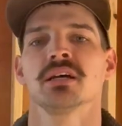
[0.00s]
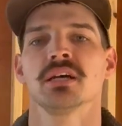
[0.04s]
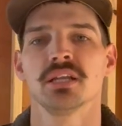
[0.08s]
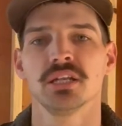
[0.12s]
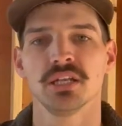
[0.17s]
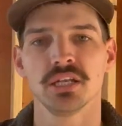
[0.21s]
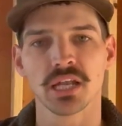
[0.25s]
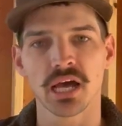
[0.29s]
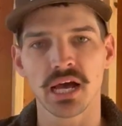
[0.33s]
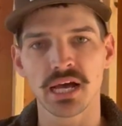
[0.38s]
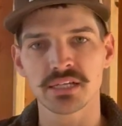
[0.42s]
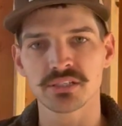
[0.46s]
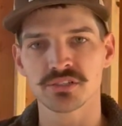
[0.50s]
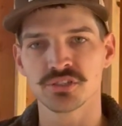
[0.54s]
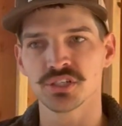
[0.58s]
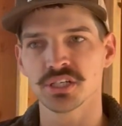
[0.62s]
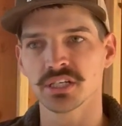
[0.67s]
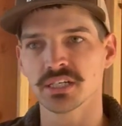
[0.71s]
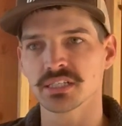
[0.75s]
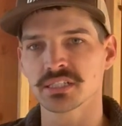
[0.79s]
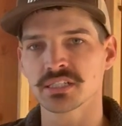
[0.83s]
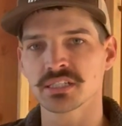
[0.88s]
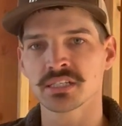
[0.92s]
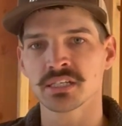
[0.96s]
not
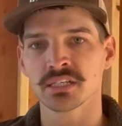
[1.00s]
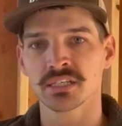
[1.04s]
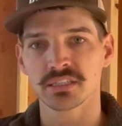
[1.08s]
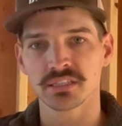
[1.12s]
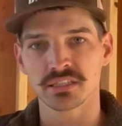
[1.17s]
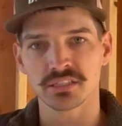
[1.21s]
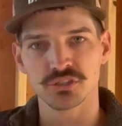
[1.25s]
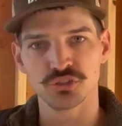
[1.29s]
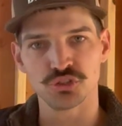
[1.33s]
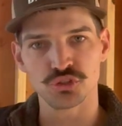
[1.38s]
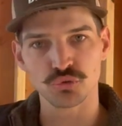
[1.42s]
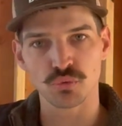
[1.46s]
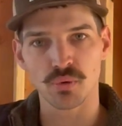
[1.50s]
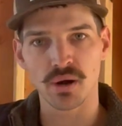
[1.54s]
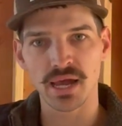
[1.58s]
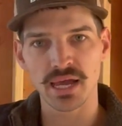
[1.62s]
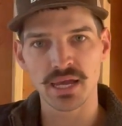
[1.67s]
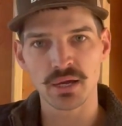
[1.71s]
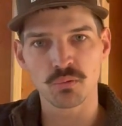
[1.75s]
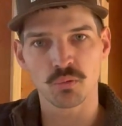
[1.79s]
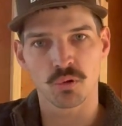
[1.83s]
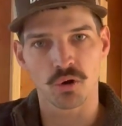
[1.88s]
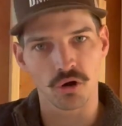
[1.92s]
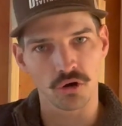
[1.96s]
just the
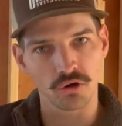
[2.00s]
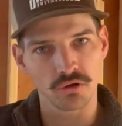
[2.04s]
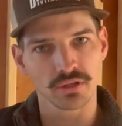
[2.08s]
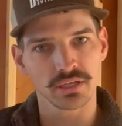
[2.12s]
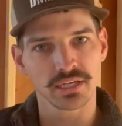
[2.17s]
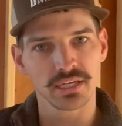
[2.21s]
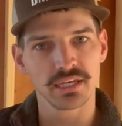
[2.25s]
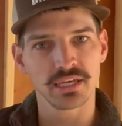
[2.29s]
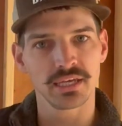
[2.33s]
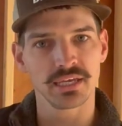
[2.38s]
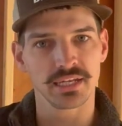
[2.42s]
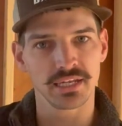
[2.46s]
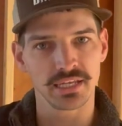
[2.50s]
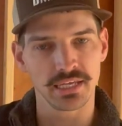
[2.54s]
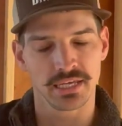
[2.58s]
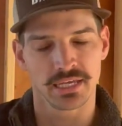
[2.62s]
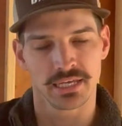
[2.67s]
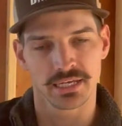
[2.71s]
drywall in.